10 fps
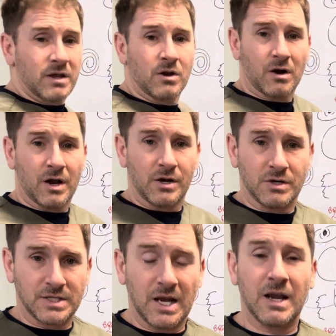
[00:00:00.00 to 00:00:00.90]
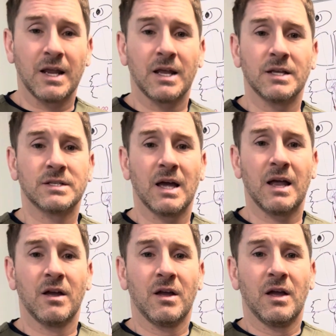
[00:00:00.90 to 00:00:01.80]
you're understanding is
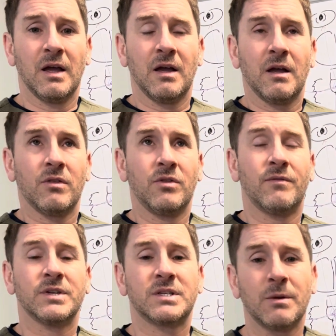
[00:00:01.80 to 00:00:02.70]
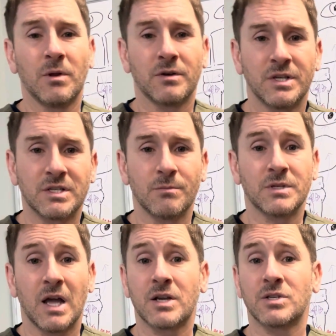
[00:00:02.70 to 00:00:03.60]
that the vestibular system is
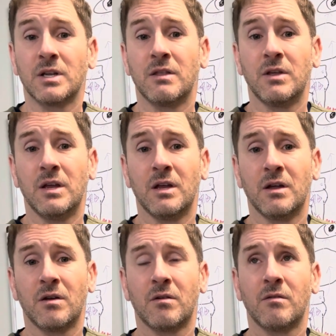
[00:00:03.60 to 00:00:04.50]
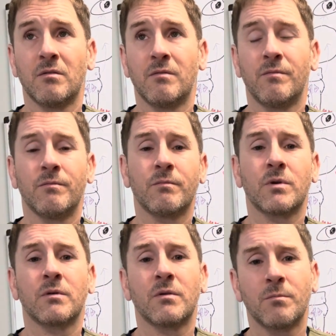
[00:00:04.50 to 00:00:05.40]
actually the
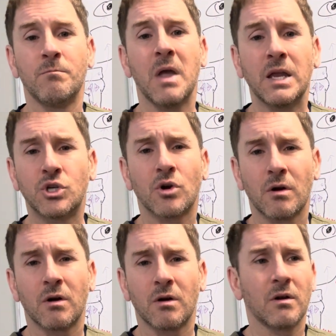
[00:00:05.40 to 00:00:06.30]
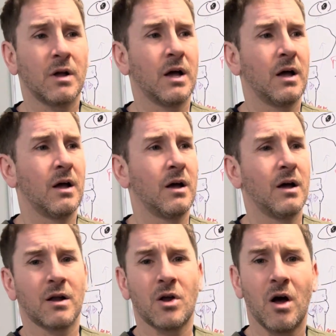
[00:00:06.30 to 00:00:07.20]
major
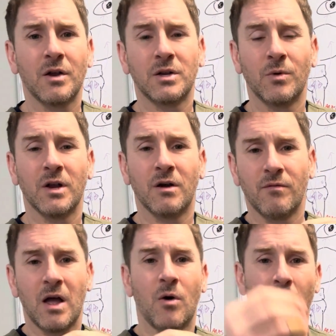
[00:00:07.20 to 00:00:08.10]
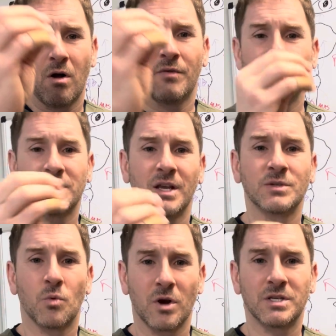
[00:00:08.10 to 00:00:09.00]
conduit of how all these things
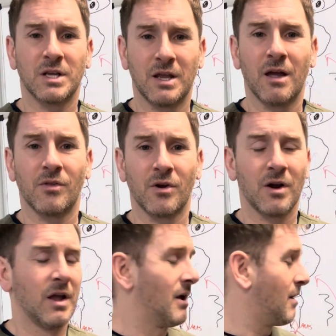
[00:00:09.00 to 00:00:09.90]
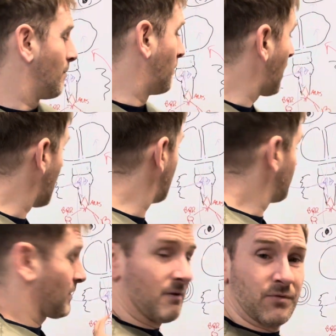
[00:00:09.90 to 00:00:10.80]
work together. But
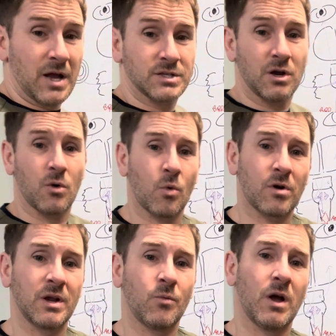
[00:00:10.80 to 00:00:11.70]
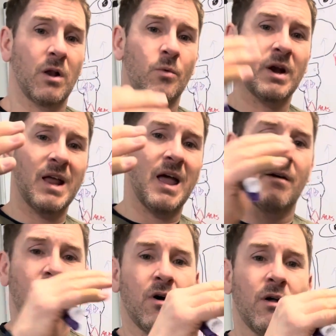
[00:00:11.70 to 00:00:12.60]
if that's not working well, we're going to
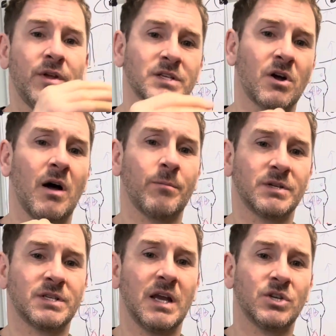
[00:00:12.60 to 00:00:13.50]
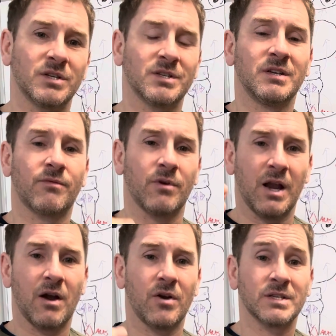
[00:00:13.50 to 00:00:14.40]
have all these compensations in different
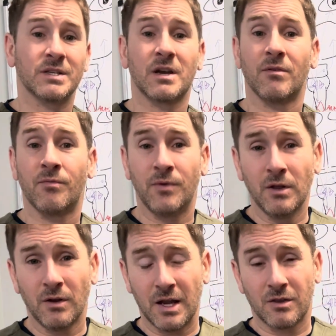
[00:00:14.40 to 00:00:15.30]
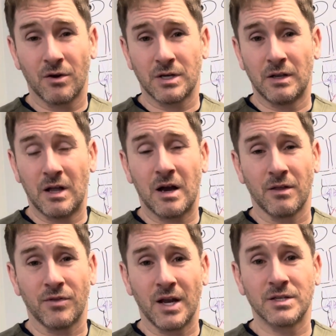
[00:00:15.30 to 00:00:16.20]
areas. It's going to feel like there's a lot of
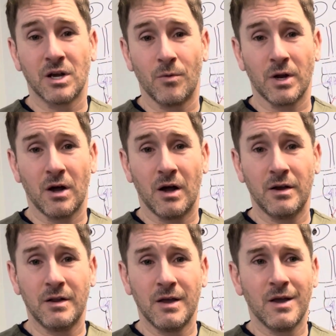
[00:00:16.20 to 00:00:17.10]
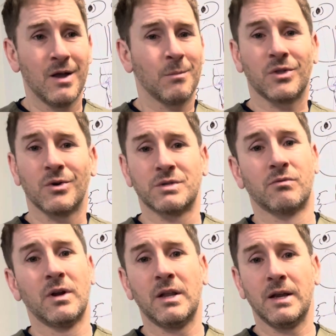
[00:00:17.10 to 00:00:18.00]
things going on, but there's
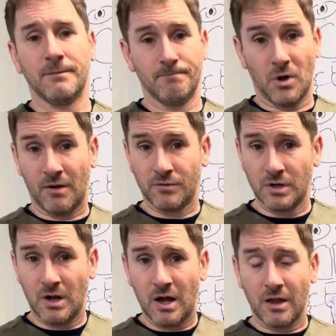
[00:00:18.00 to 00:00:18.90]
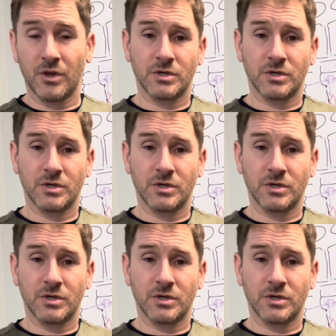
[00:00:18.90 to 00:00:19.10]
really often not. There's